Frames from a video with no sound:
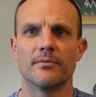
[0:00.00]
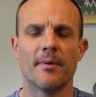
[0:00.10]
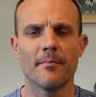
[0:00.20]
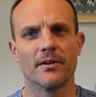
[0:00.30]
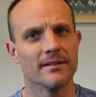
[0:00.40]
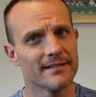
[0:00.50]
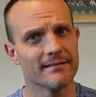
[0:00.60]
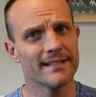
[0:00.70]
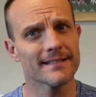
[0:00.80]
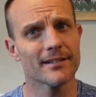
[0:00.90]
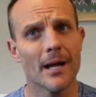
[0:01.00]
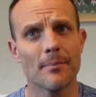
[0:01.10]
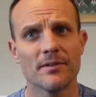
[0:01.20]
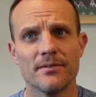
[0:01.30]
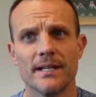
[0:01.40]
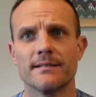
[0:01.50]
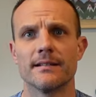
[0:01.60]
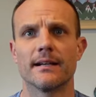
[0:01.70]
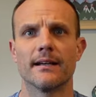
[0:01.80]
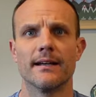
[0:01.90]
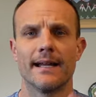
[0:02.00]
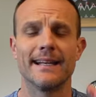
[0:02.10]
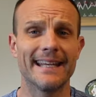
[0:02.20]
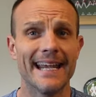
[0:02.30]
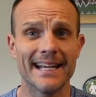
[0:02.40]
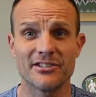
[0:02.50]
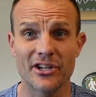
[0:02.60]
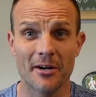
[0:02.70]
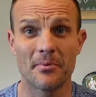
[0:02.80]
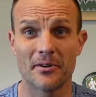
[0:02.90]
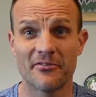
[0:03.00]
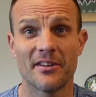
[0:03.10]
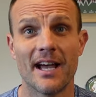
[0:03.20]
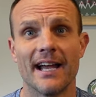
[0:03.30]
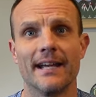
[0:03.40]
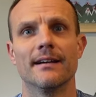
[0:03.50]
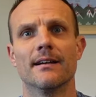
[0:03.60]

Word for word: Remember, ticks are opportunistic and can't jump or fly.